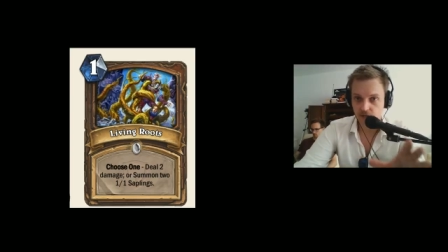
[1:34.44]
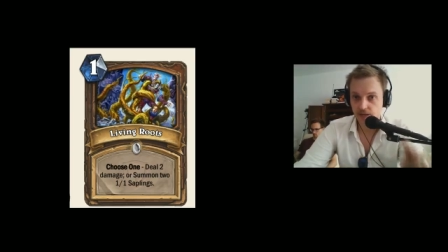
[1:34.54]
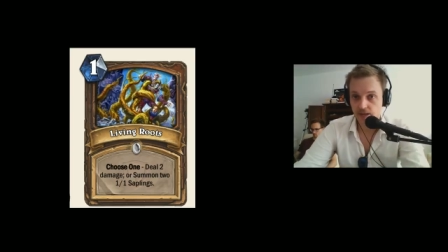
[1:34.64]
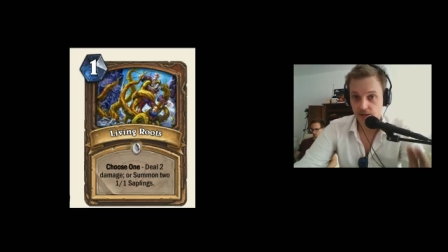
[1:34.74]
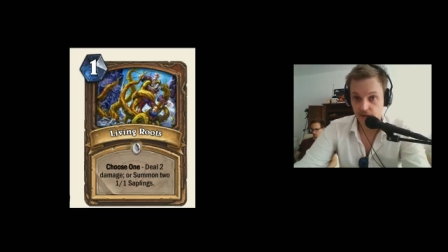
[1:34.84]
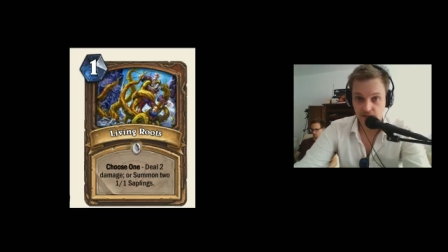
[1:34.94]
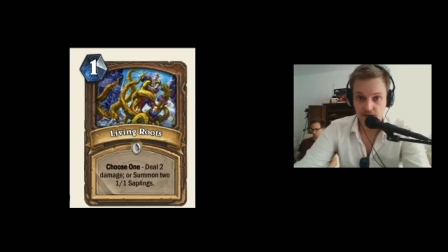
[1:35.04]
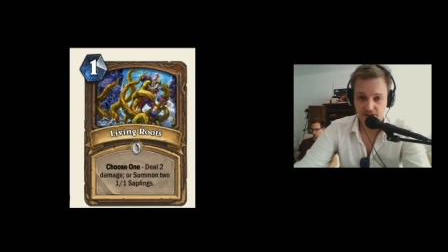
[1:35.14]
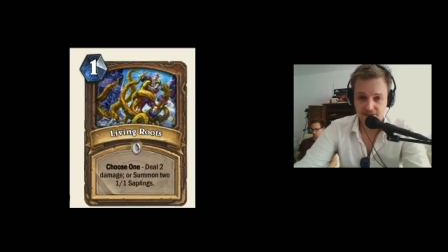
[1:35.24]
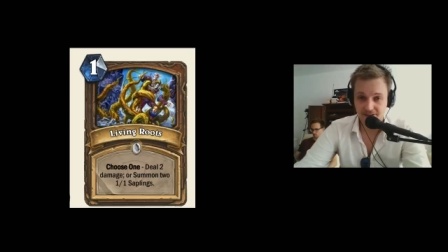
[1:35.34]
another
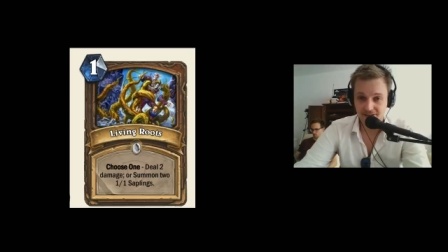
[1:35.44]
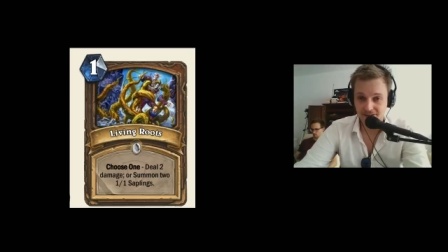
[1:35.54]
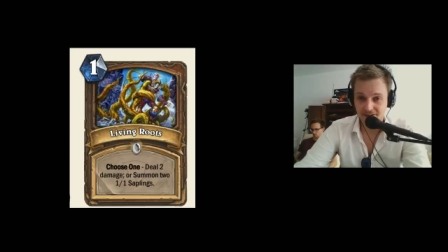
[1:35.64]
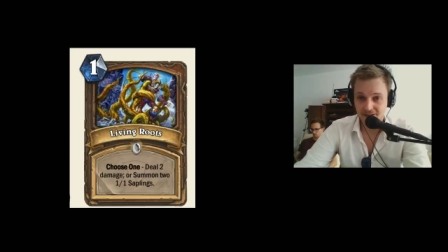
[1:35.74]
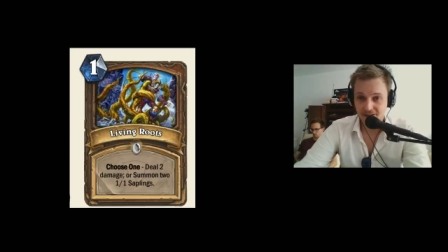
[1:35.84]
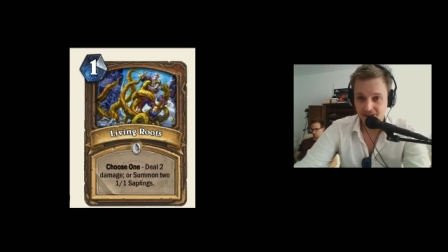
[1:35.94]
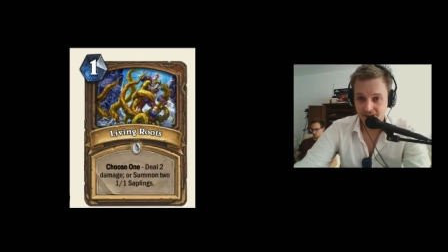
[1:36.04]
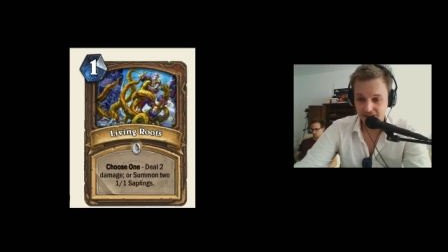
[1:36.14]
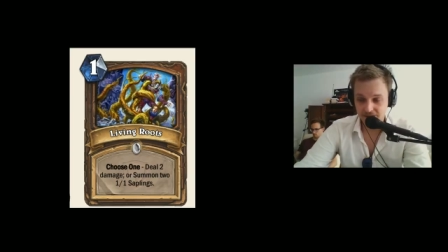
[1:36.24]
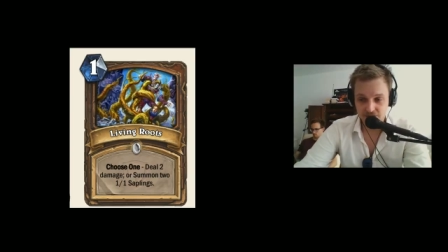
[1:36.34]
card that
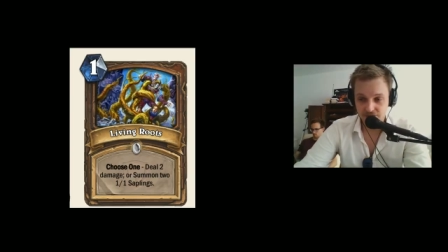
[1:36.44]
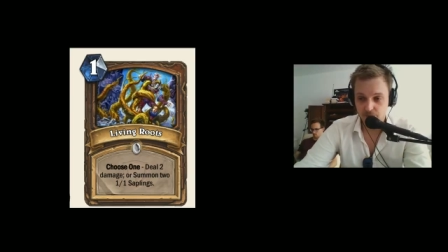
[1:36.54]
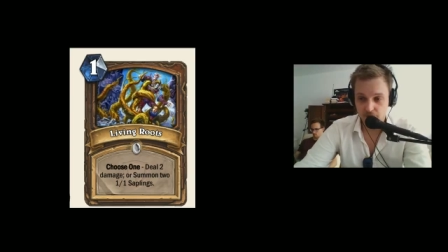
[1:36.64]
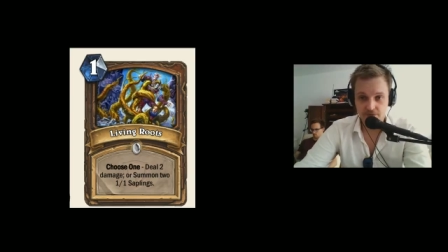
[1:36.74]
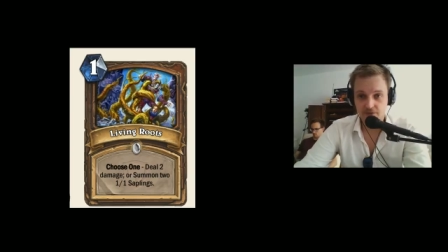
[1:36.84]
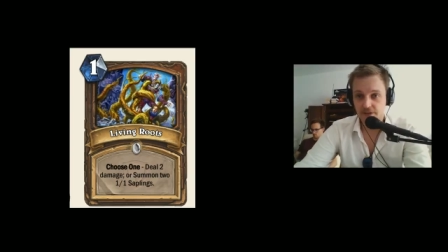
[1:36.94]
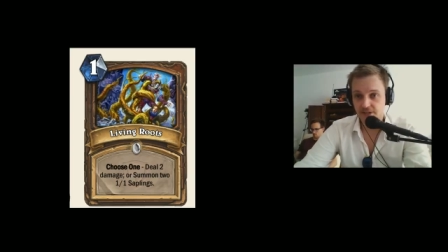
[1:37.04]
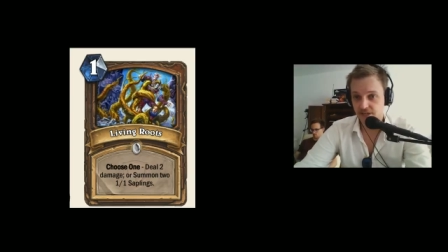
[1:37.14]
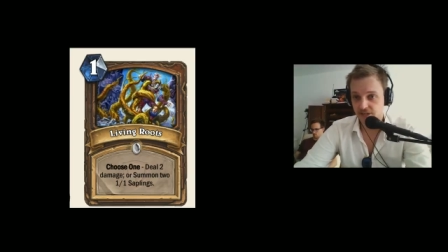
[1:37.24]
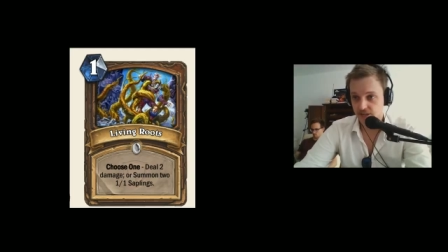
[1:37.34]
is just perfect for
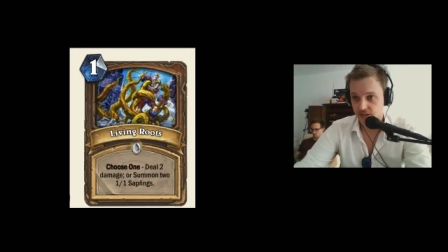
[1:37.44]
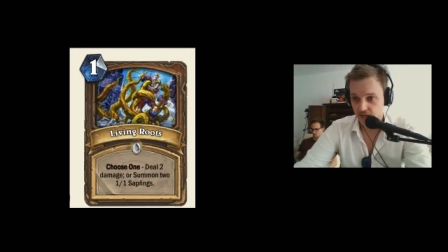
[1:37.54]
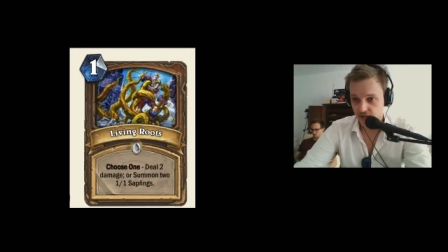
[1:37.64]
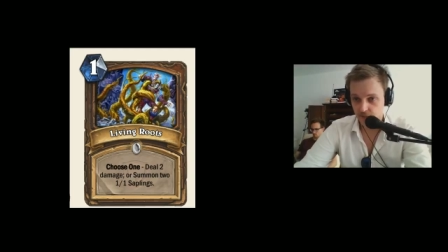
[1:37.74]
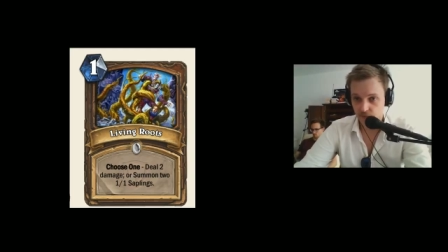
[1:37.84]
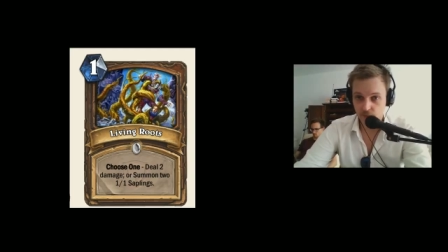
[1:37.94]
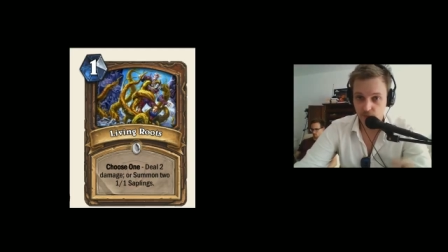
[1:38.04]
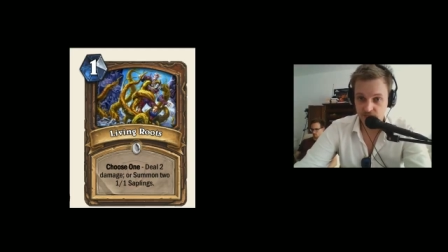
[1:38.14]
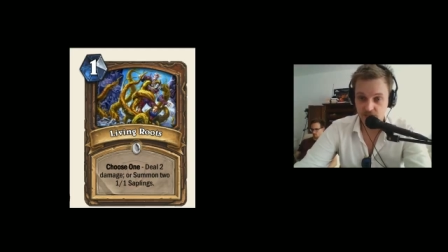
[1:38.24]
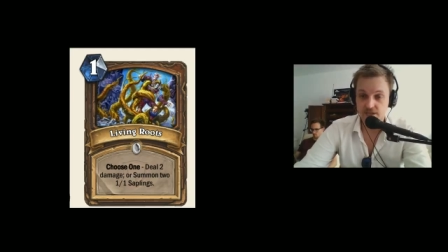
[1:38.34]
that deck,
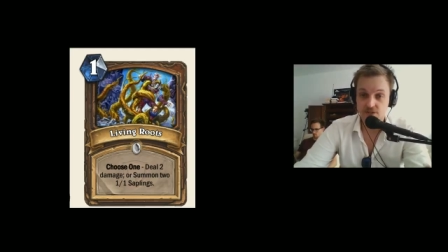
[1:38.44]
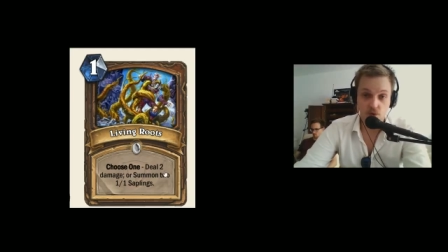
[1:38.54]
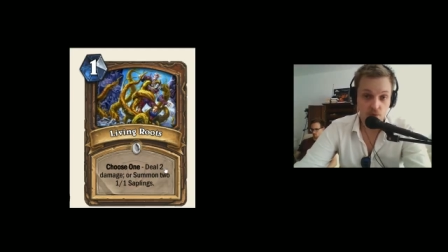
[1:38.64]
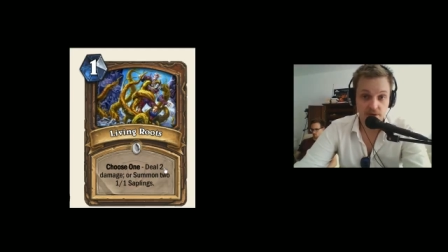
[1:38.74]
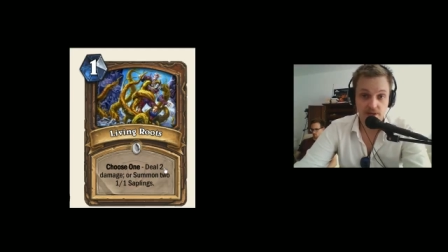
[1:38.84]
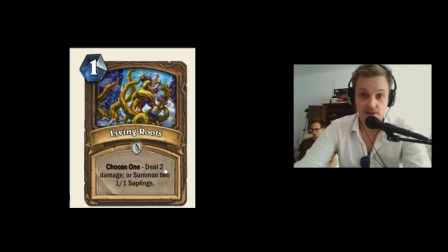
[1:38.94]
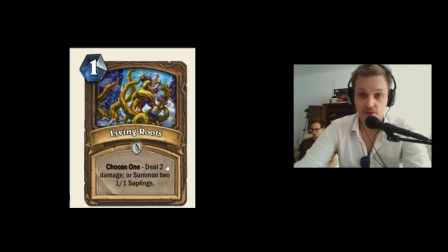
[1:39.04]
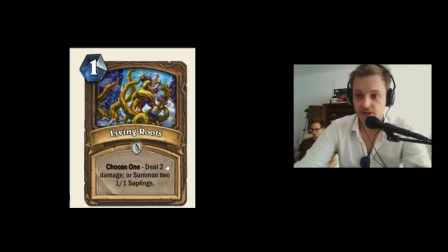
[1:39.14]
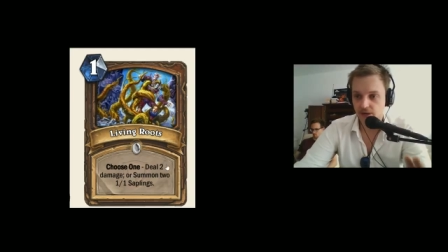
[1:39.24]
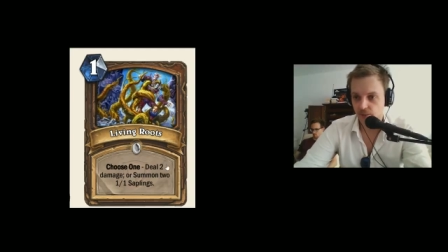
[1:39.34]
which is already a
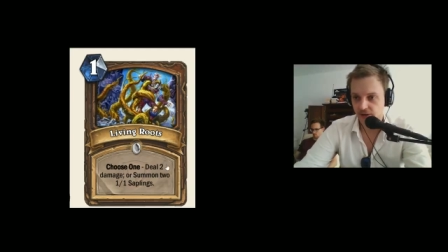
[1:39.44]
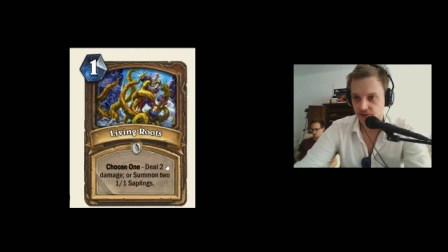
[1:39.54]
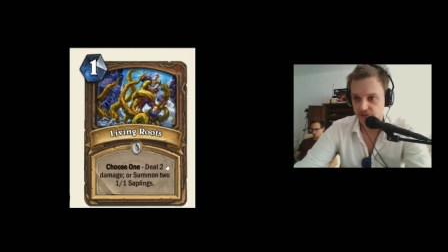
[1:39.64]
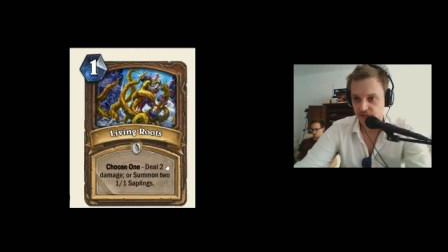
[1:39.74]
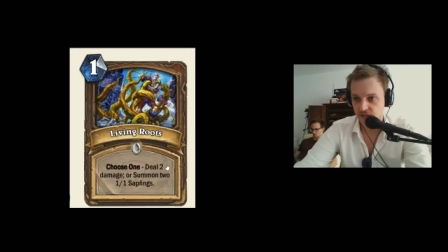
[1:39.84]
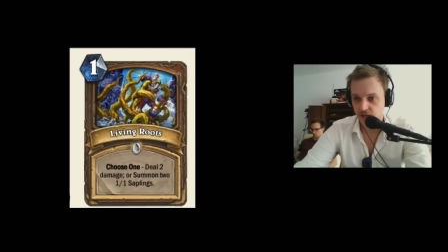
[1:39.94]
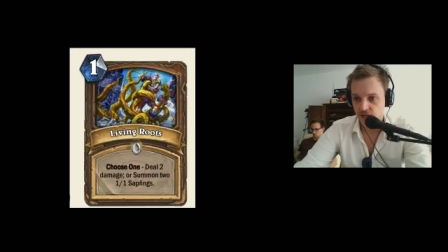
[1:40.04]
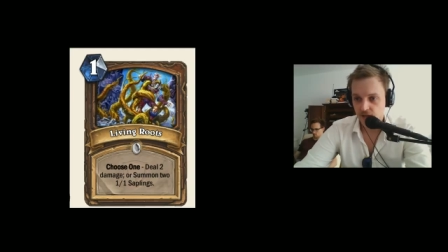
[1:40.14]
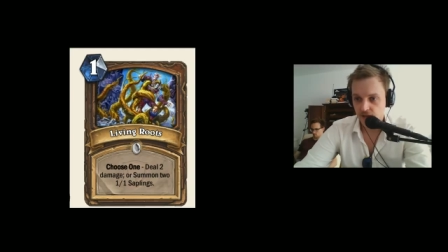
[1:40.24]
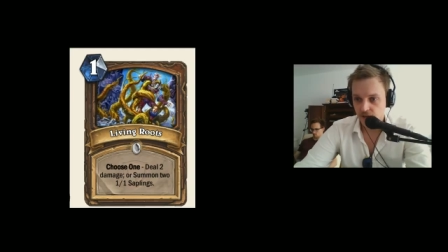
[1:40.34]
good deck right now, I think.
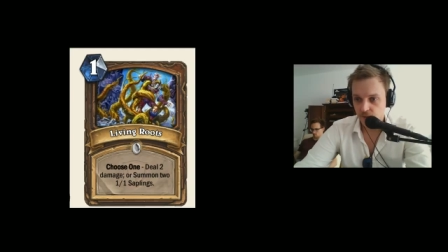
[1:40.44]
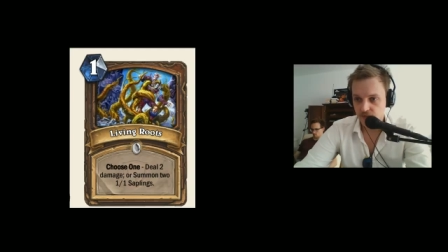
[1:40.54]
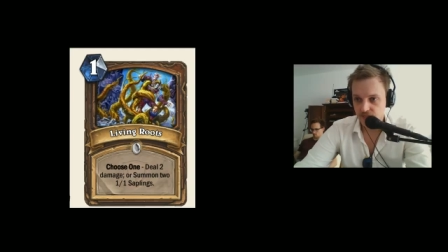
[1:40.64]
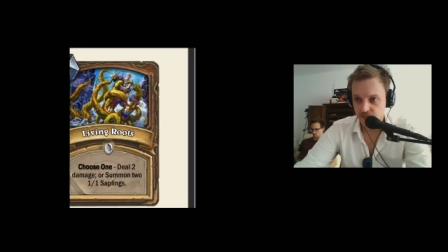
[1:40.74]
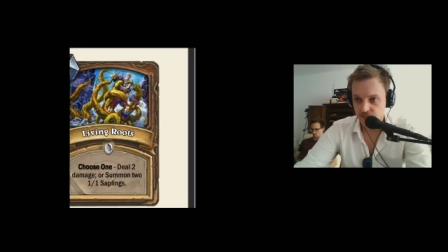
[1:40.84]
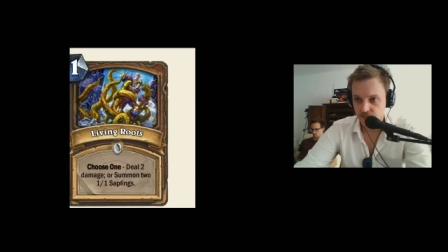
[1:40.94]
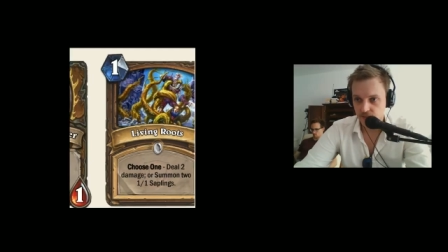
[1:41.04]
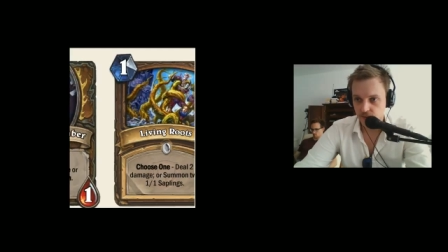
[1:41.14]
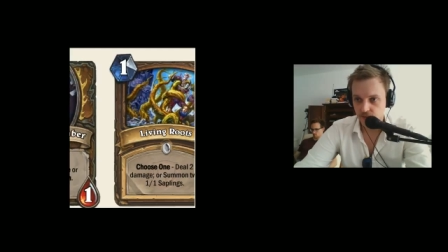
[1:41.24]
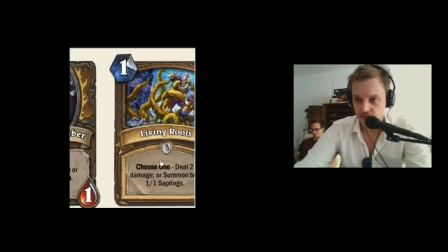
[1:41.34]
Anyways, let's see,
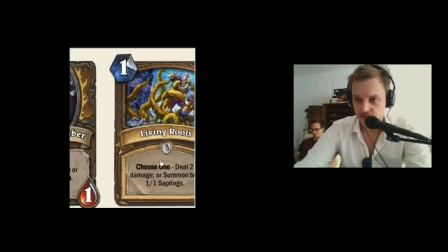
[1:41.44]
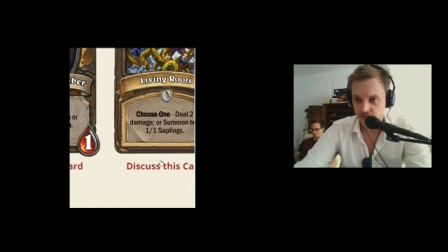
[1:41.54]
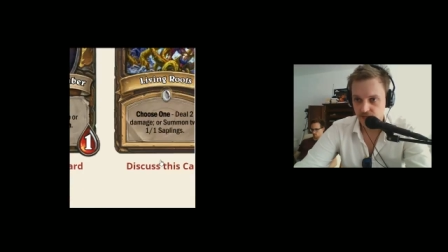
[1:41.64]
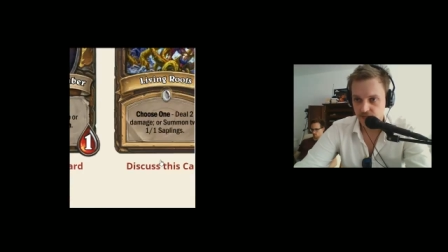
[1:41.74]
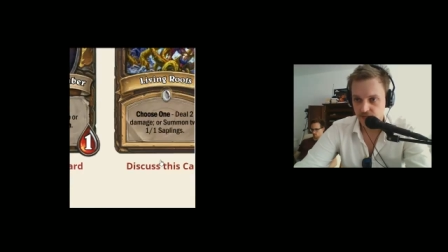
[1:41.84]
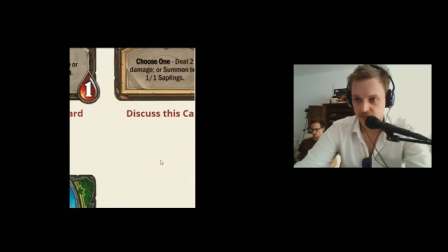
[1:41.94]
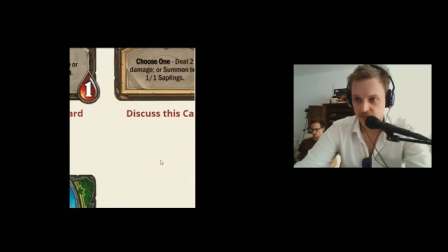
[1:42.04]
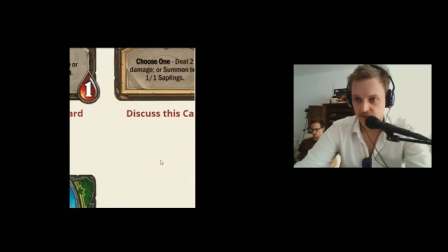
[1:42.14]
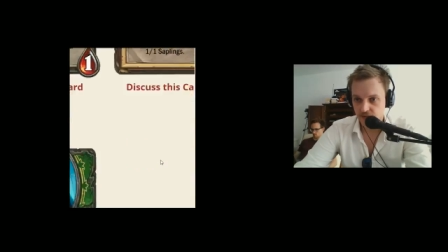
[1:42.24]
where is the next card?